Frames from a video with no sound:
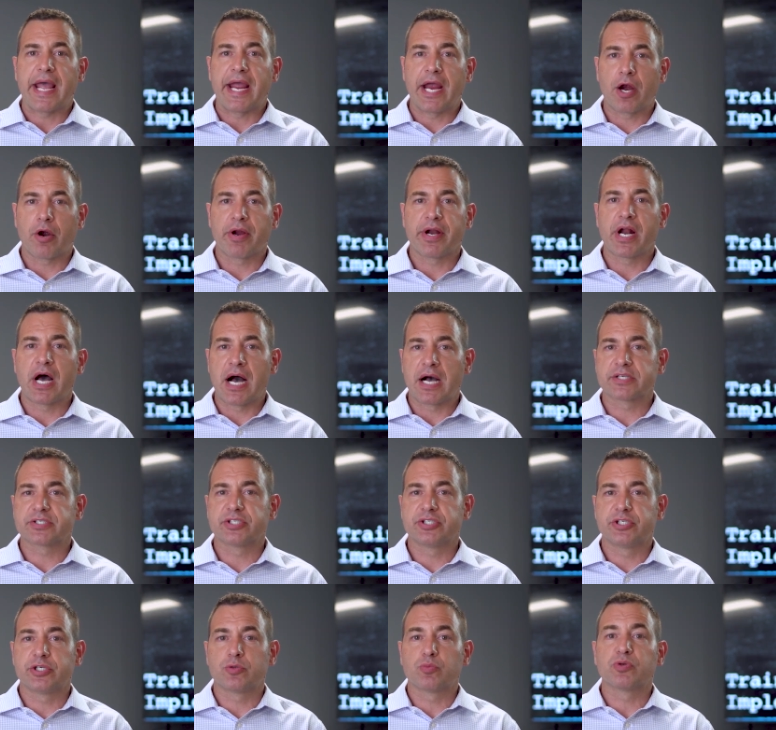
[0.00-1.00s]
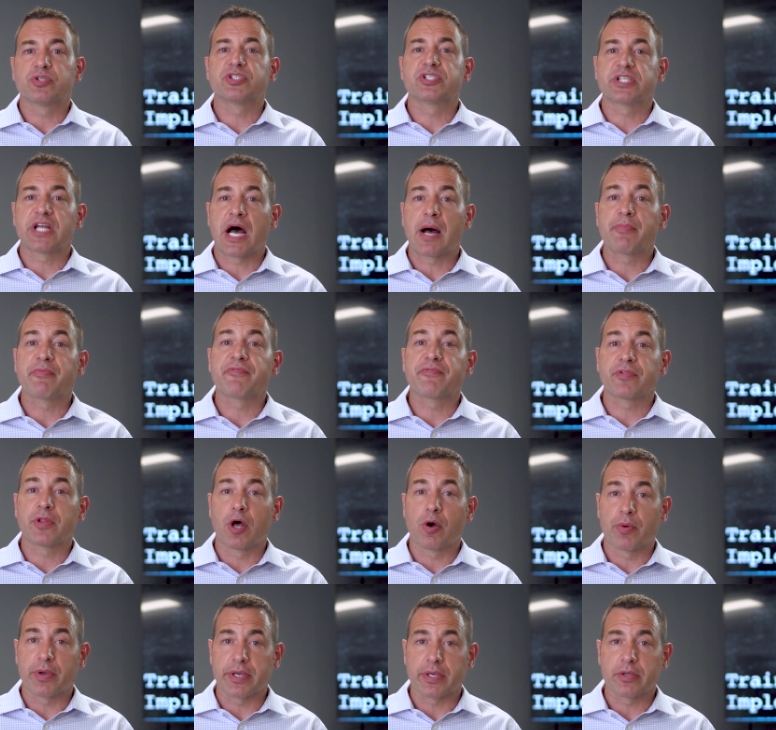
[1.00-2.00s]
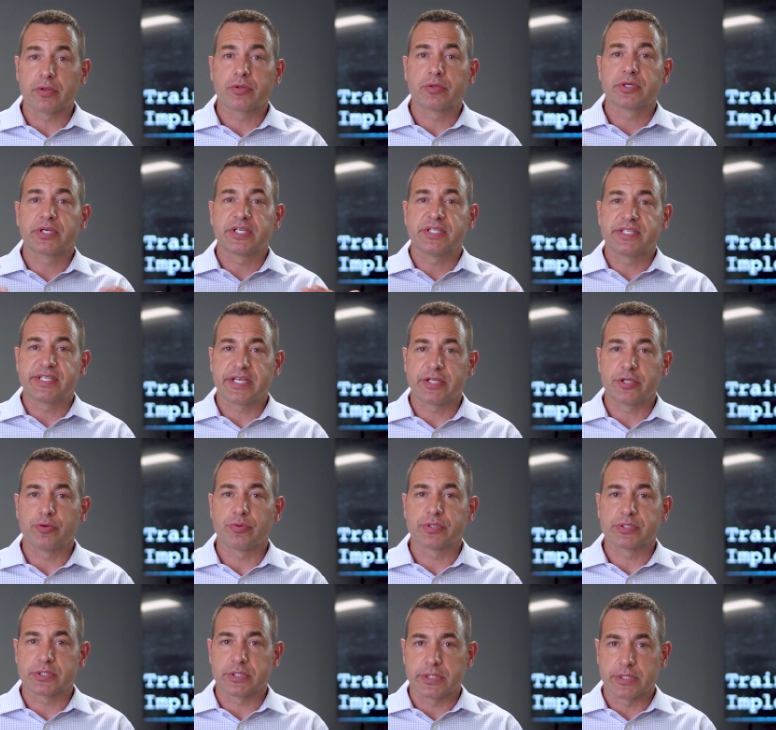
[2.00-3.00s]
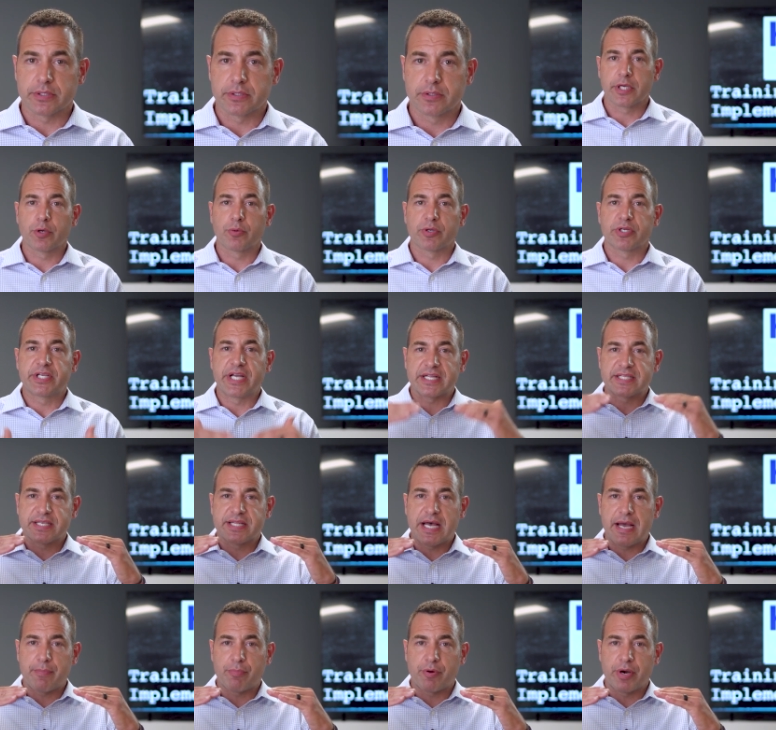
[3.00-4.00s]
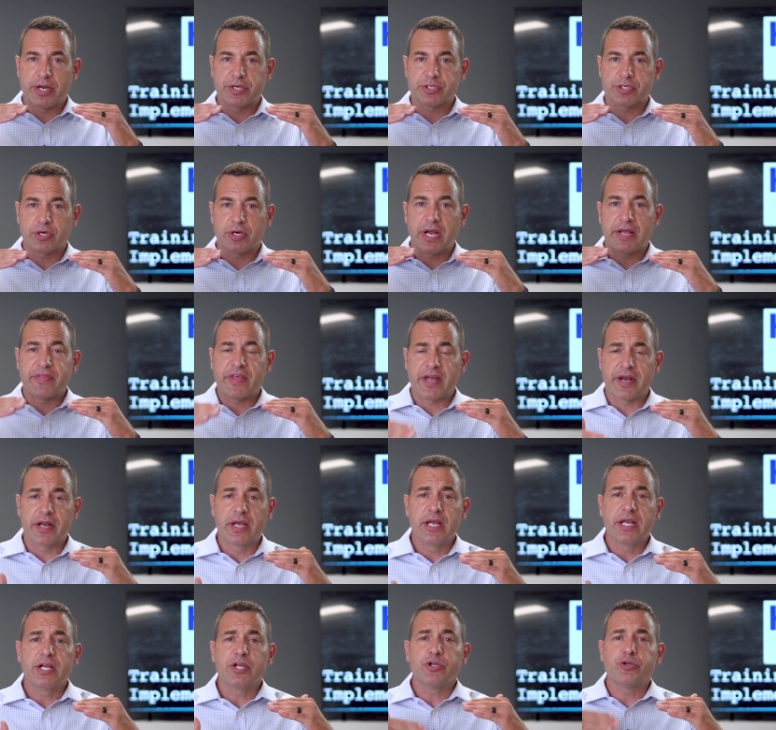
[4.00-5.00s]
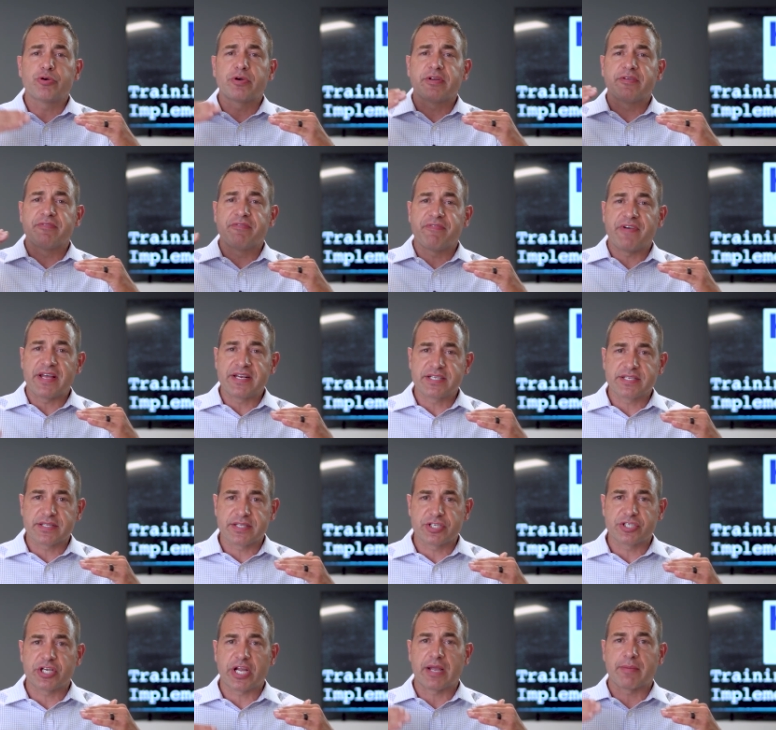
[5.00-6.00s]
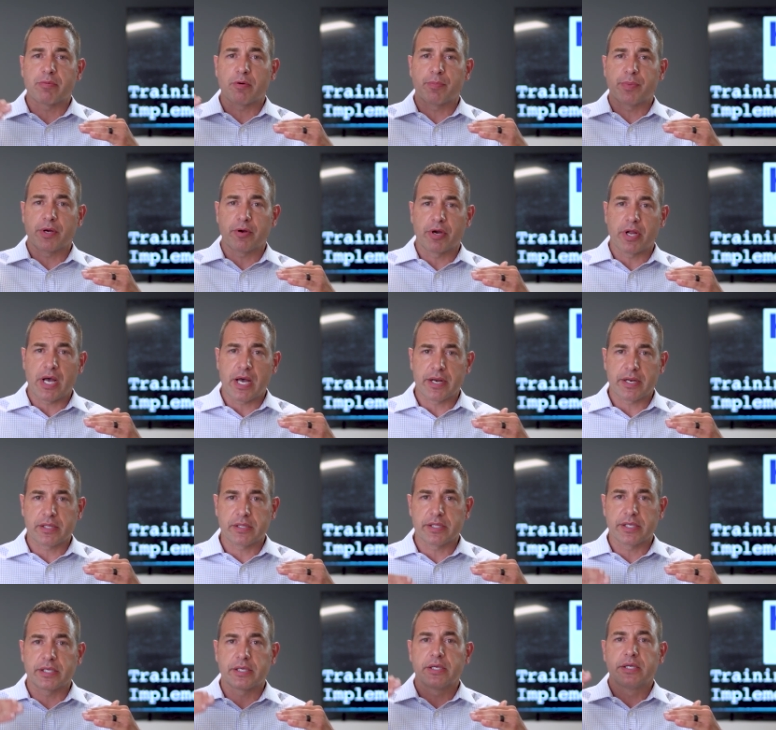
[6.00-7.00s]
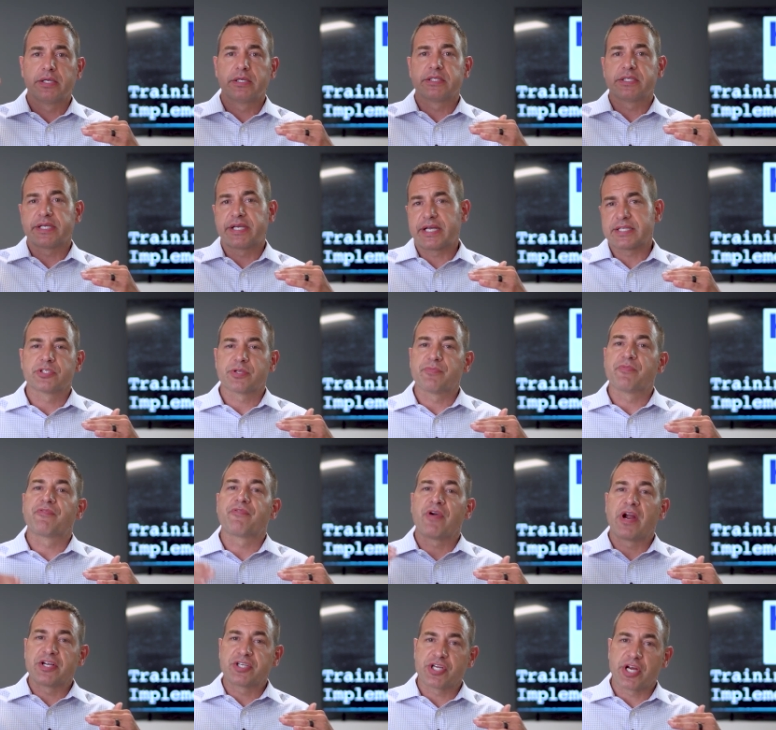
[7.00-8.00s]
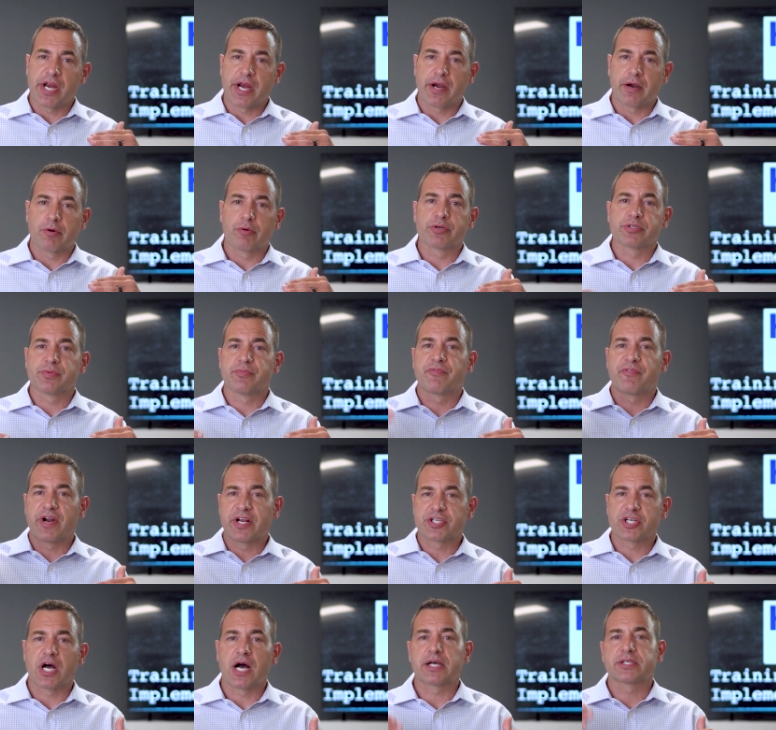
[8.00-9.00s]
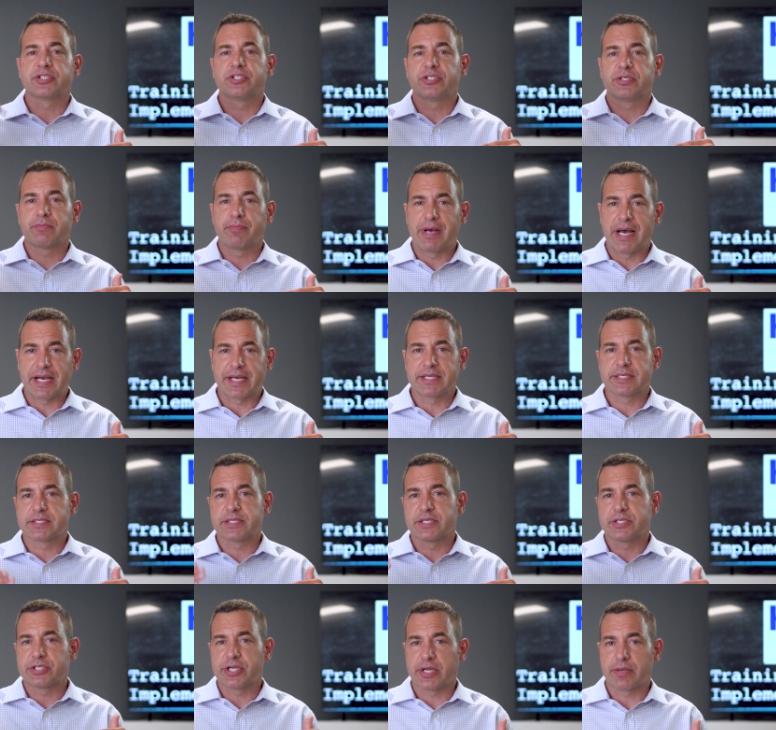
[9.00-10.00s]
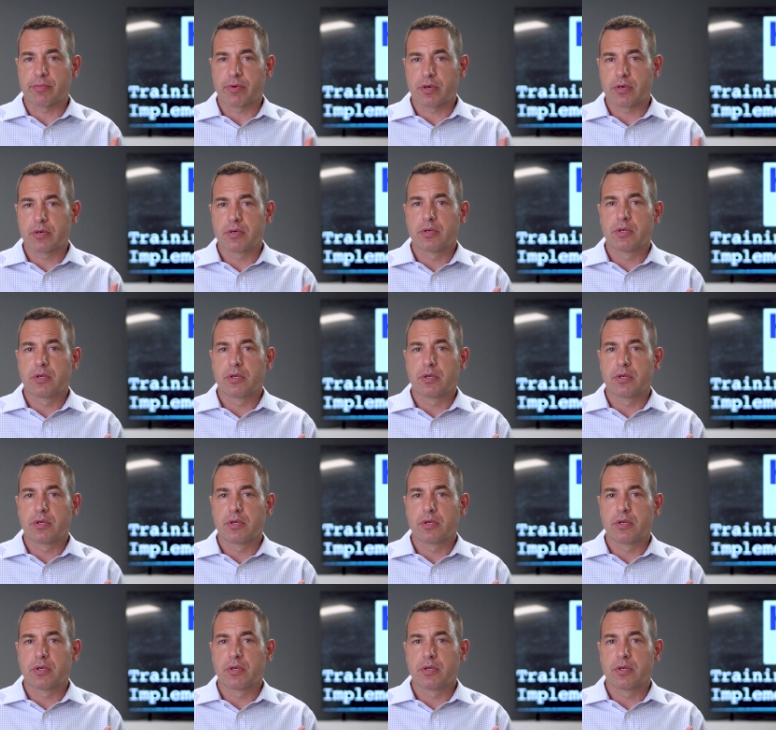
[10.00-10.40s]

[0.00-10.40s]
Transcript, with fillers: Air and oxygen would stop flowing continuously. It would get to that pressure, and then you can vent the chamber periodically to get some fresh air or some fresh oxygen back into the chamber.